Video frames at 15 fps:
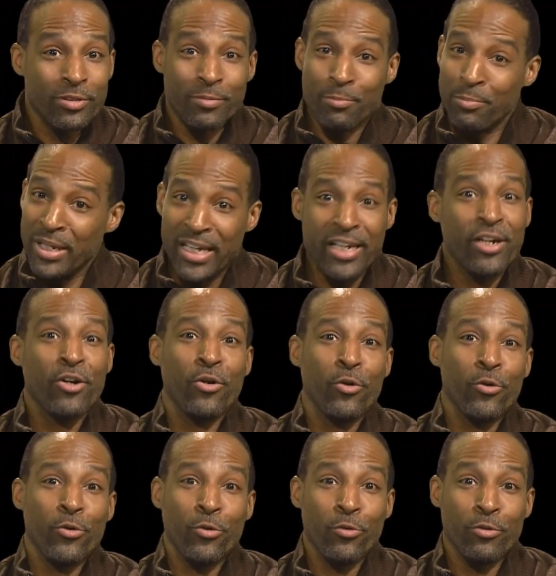be
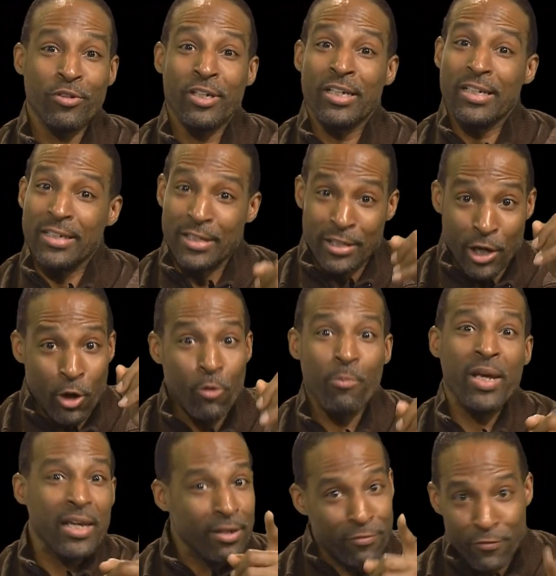cool, don't
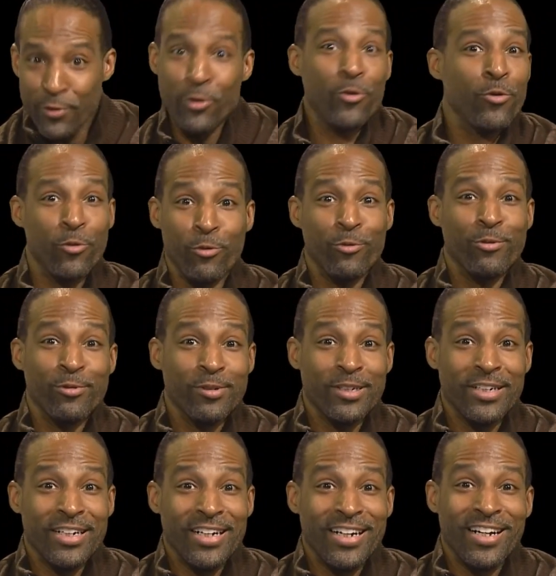be a fool.
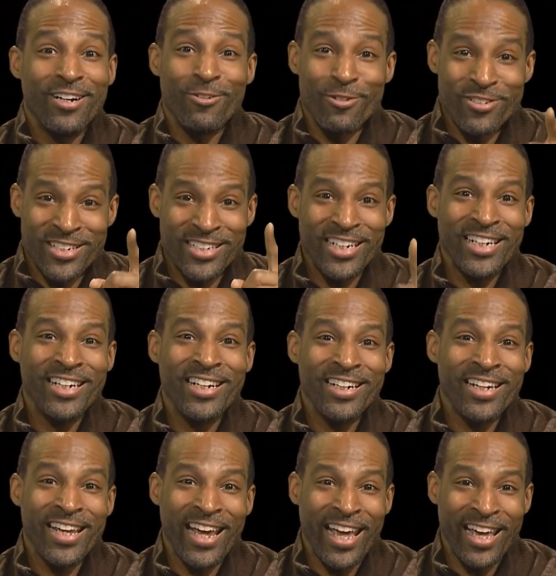We'll see you
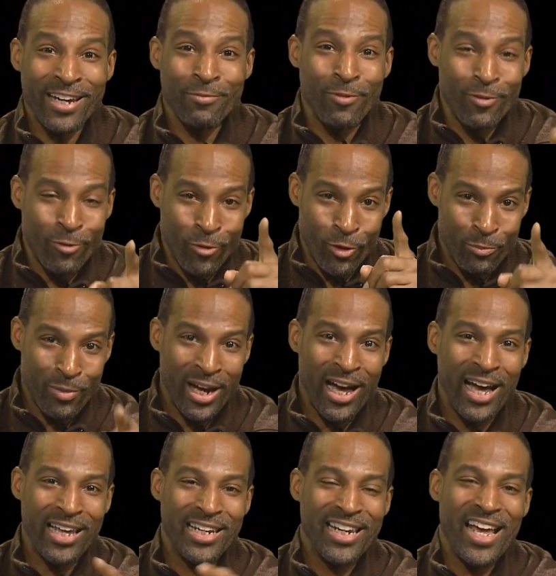again on
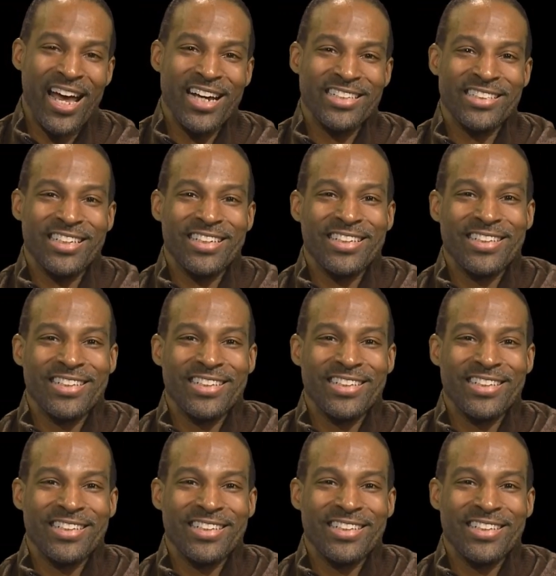Behind the Action.